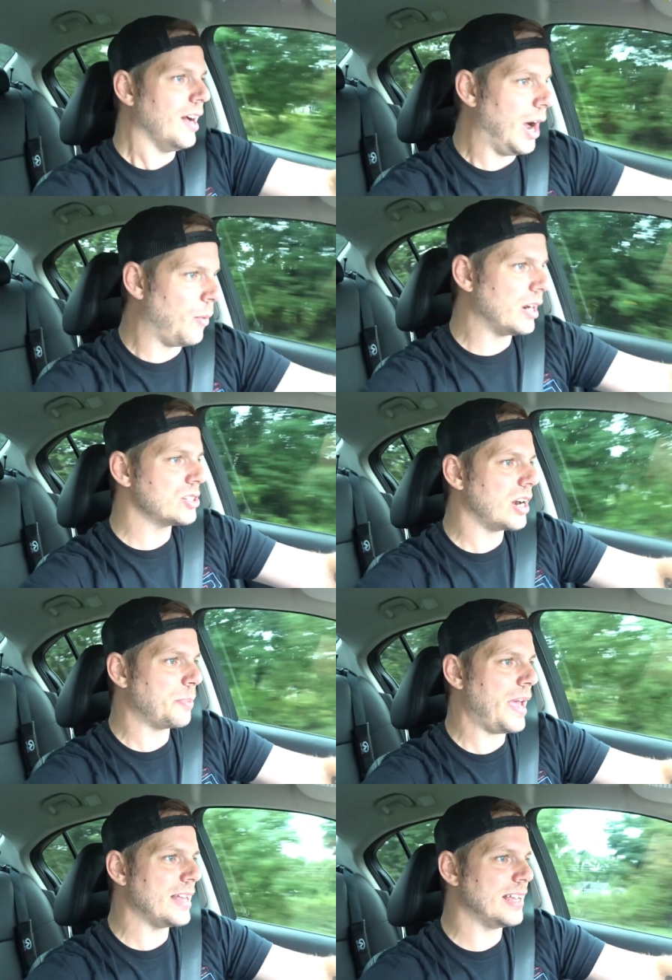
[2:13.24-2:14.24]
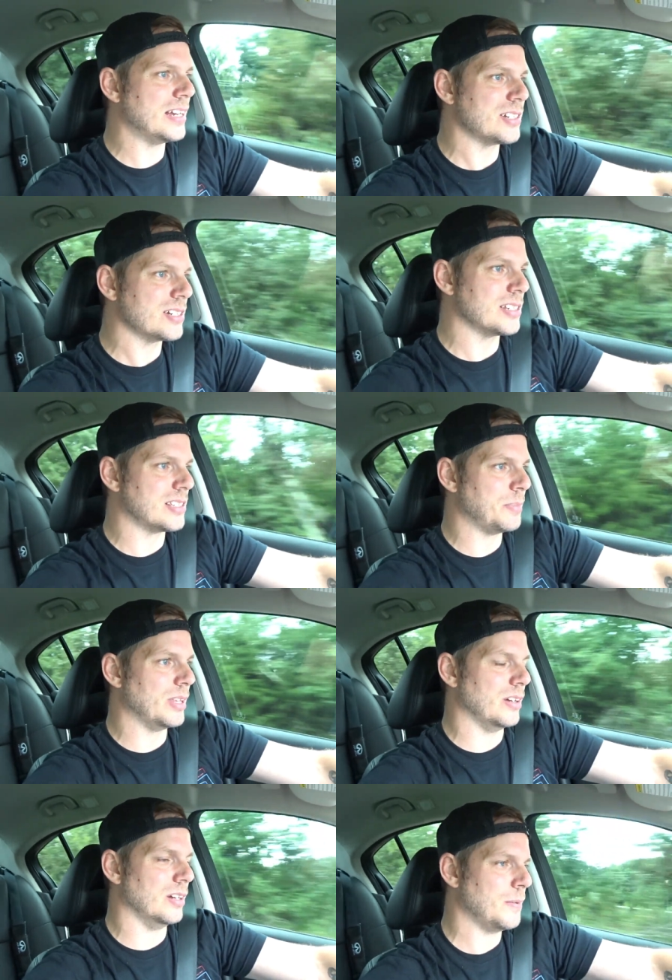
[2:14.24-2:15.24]
I want to try to pay attention to some of
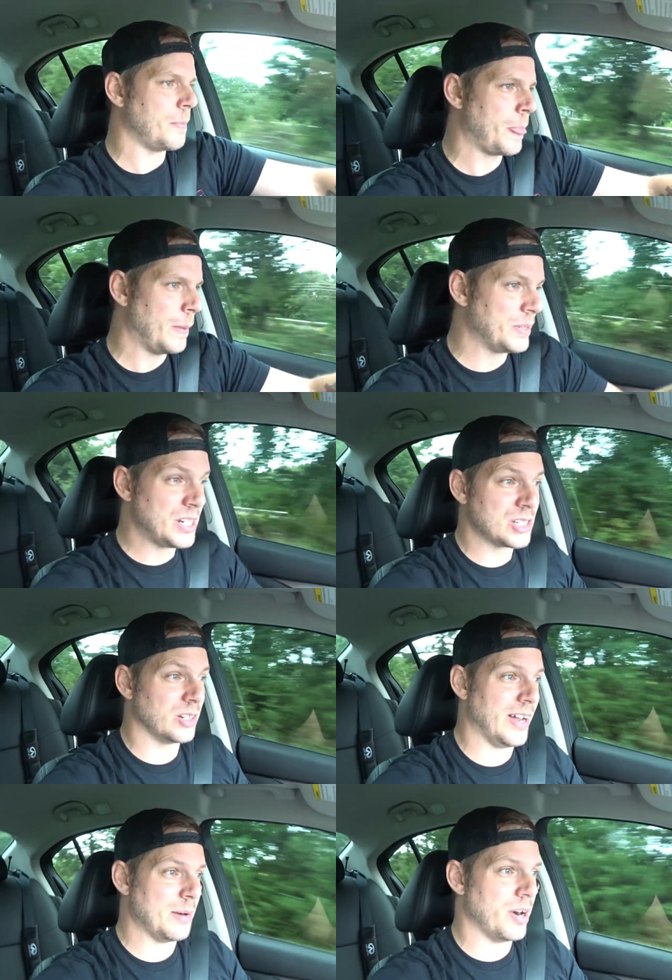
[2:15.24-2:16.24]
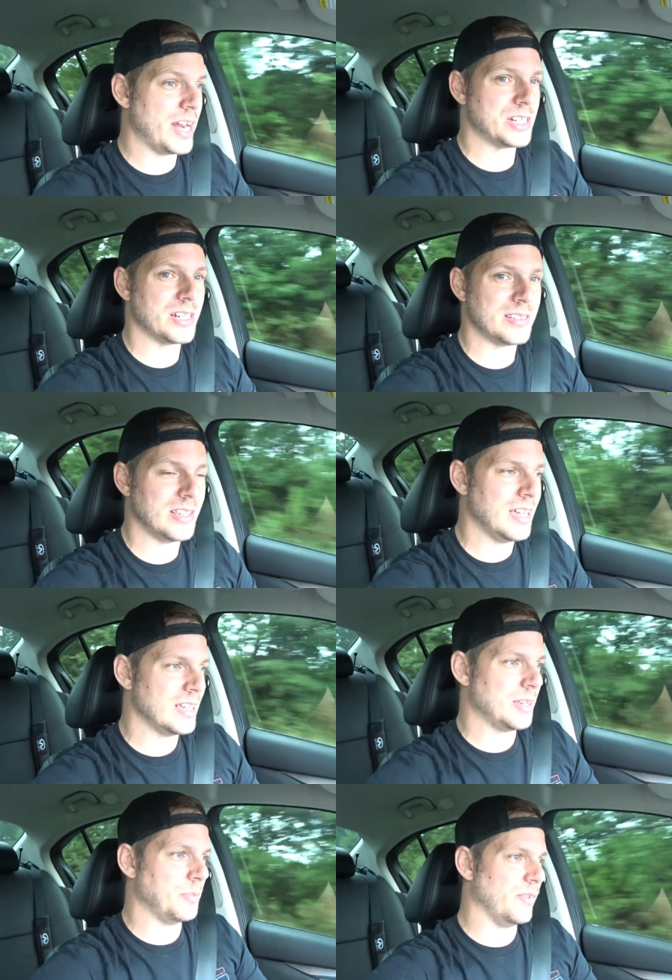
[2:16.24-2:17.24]
the potential vibrations,
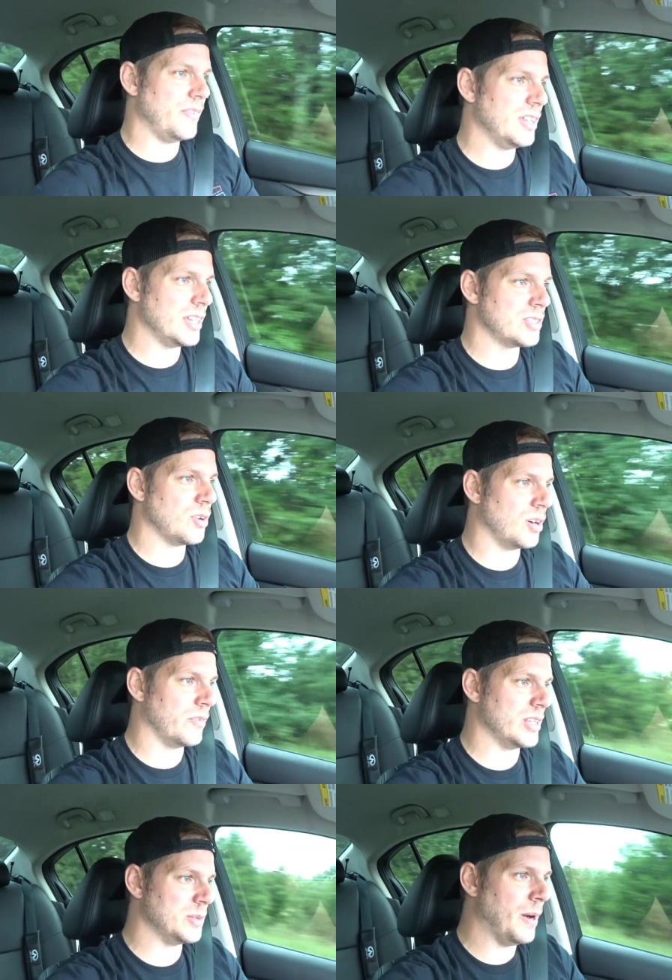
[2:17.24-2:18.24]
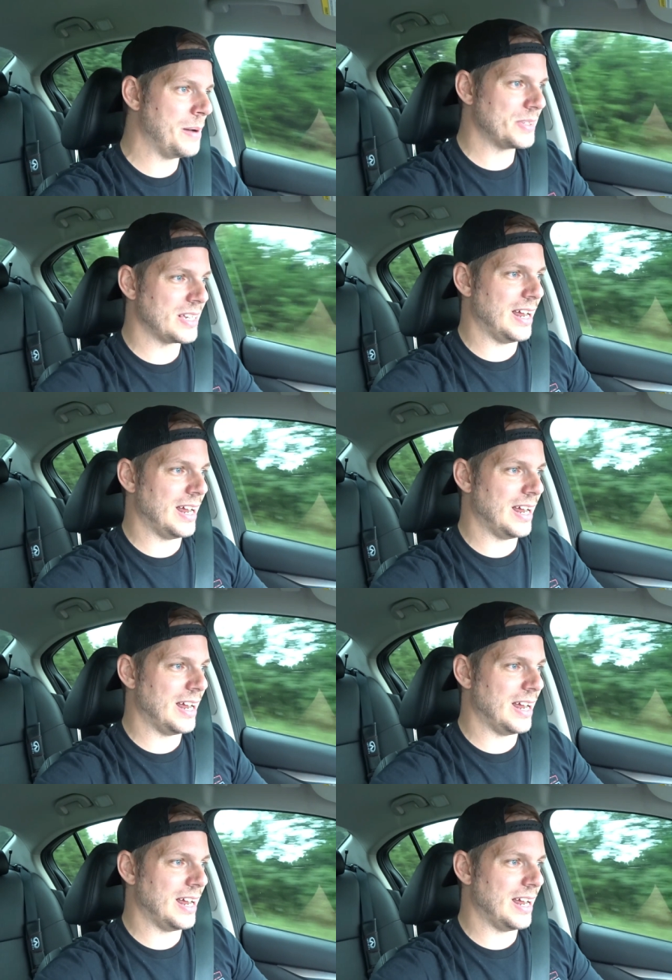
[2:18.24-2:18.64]
some of the feelings going over these bumps.